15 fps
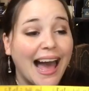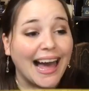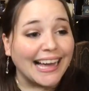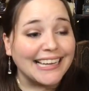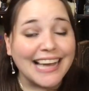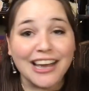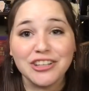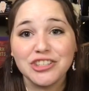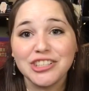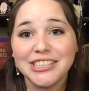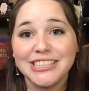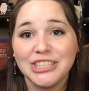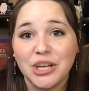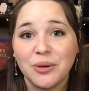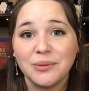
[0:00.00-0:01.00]
I
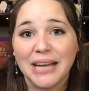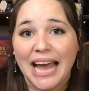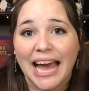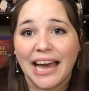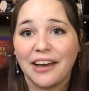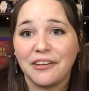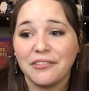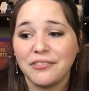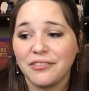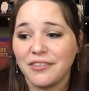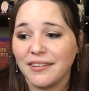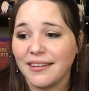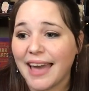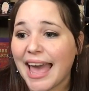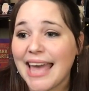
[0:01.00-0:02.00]
actually don't have
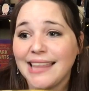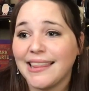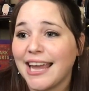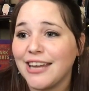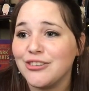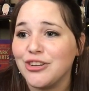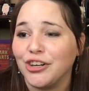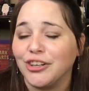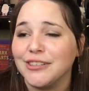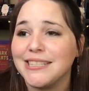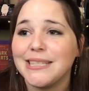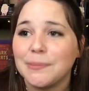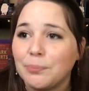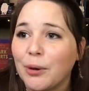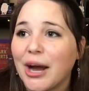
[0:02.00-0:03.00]
a lanyard.
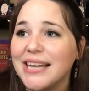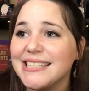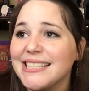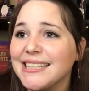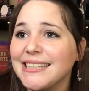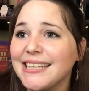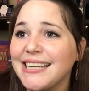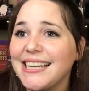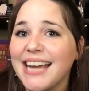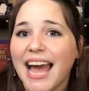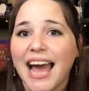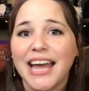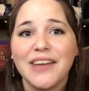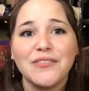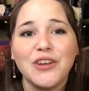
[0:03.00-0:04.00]
Surprisingly,
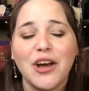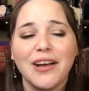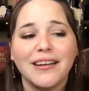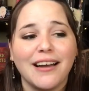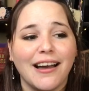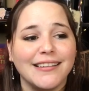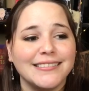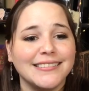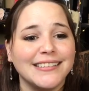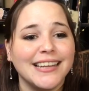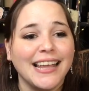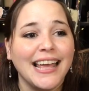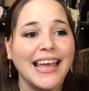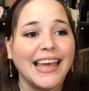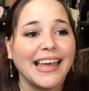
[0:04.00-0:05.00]
I have not gotten
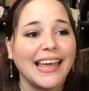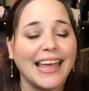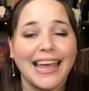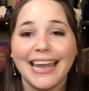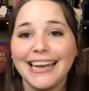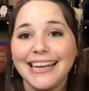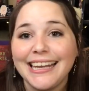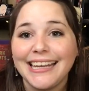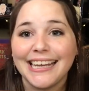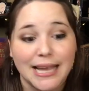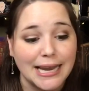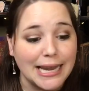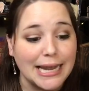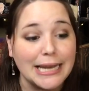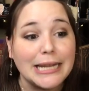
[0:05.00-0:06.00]
any
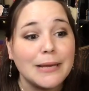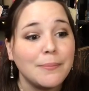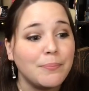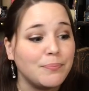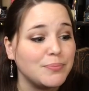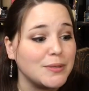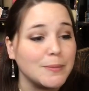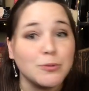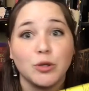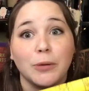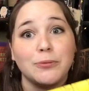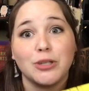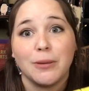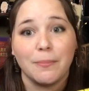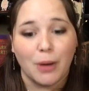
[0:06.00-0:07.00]
in any
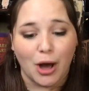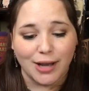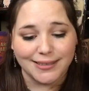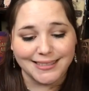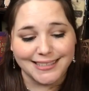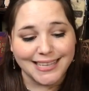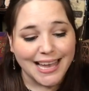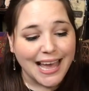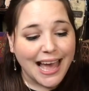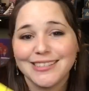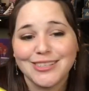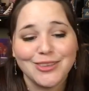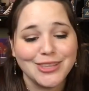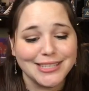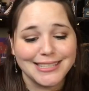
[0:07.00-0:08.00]
subscription box.
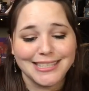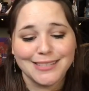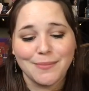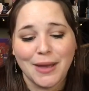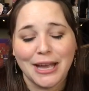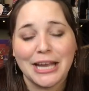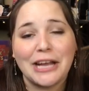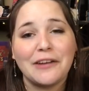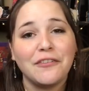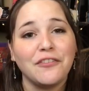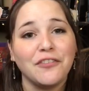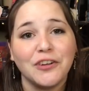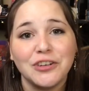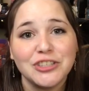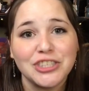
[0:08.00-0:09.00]
So this is my
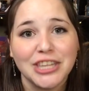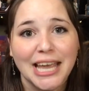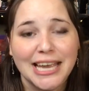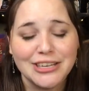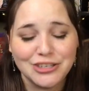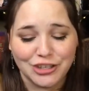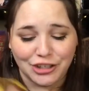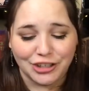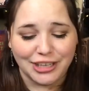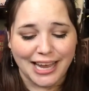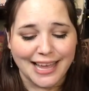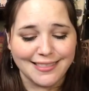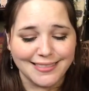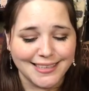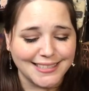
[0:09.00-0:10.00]
first lanyard,
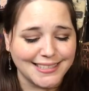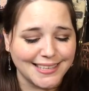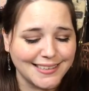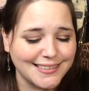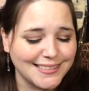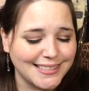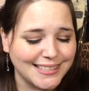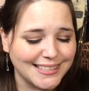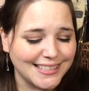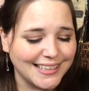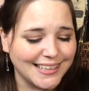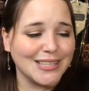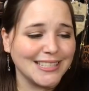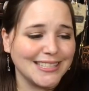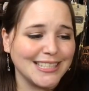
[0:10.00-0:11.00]
and this is,
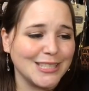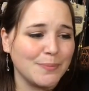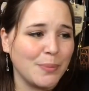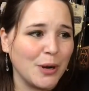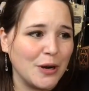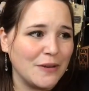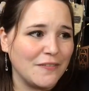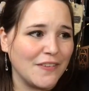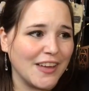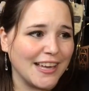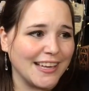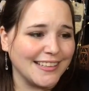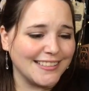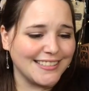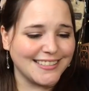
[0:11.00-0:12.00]
this is
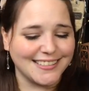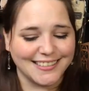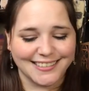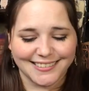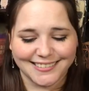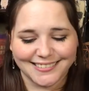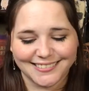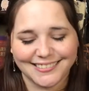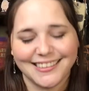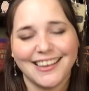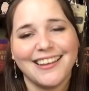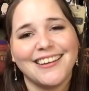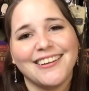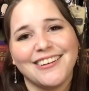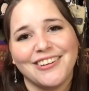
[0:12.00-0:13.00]
perfect.
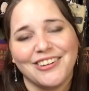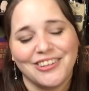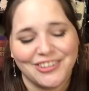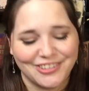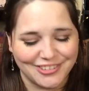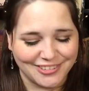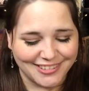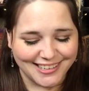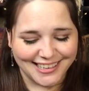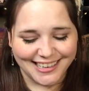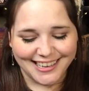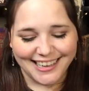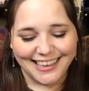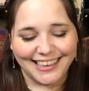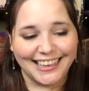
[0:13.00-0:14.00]
Oh
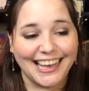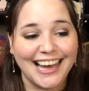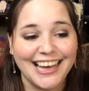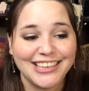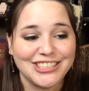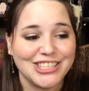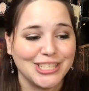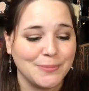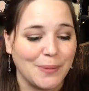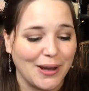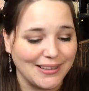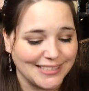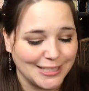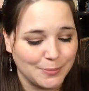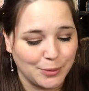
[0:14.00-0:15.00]
gosh, this
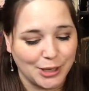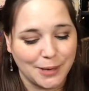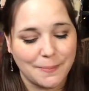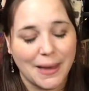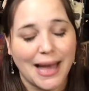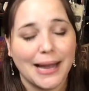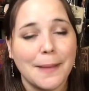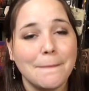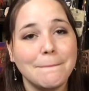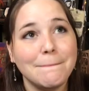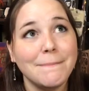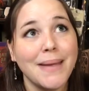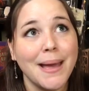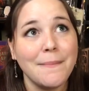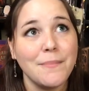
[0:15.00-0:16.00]
box is bringing back
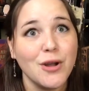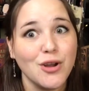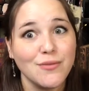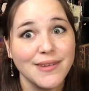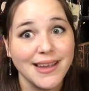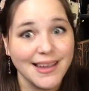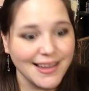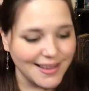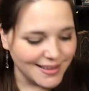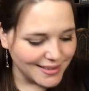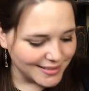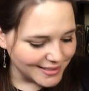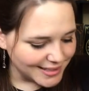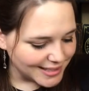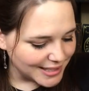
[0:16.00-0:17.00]

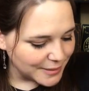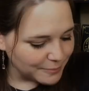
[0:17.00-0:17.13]
memories.